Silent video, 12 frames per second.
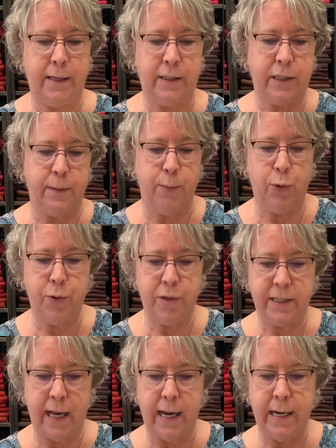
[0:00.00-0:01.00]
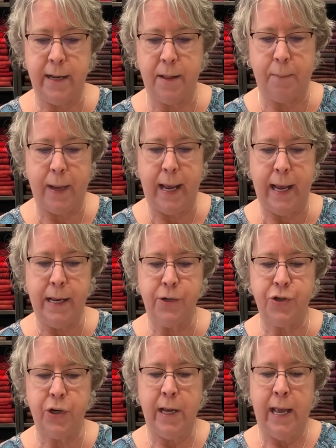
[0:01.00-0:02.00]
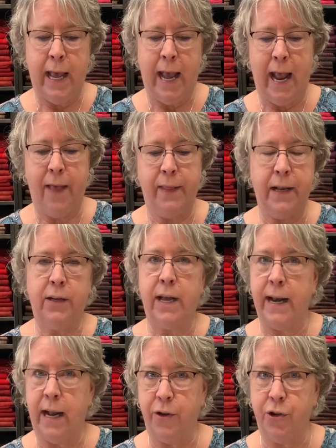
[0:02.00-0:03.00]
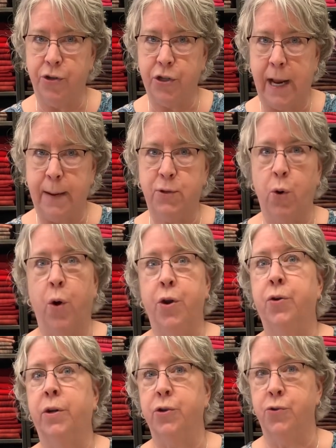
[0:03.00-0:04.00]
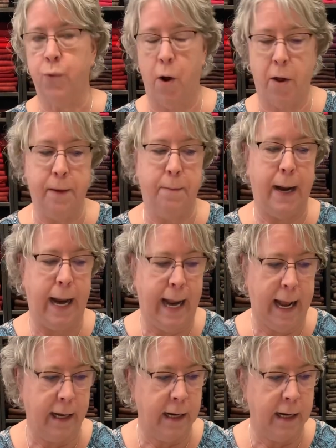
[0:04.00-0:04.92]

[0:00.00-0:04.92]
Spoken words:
smooth side of the page and then cut out your shapes, or you can draw them by hand.